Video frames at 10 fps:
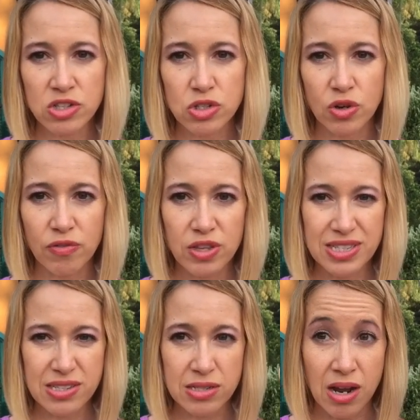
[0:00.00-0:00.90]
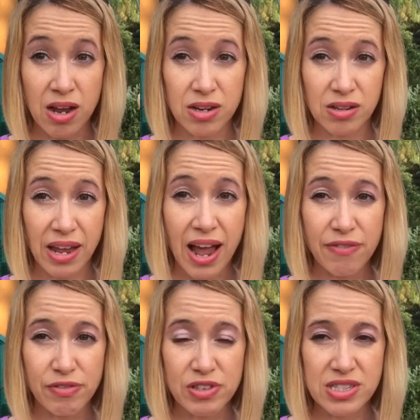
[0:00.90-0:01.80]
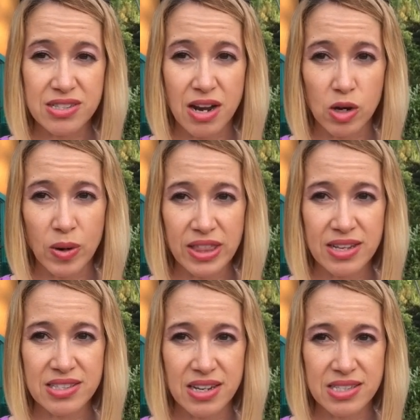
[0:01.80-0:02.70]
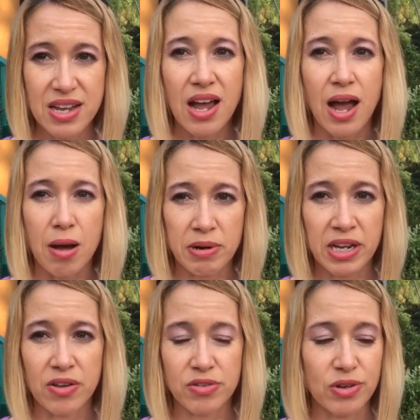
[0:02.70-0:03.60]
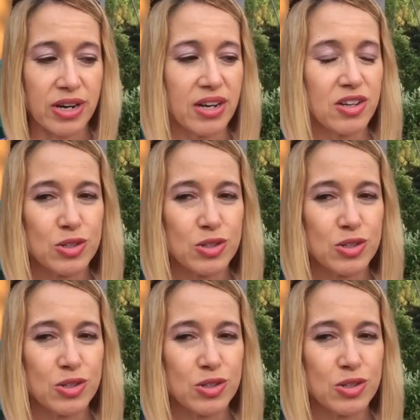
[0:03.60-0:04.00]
So if this is not, half of this is not quite that size, I'm going to count 3.